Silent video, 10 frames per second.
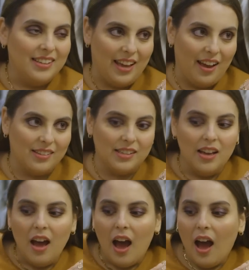Yes.
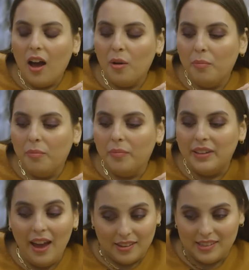
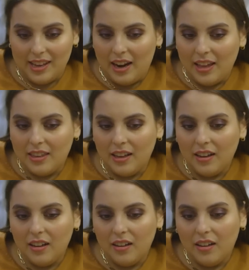Yes, and I
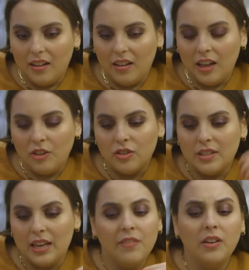think it just,
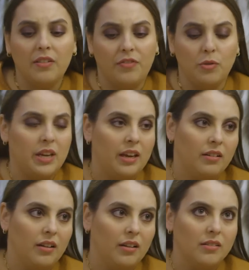even if you take,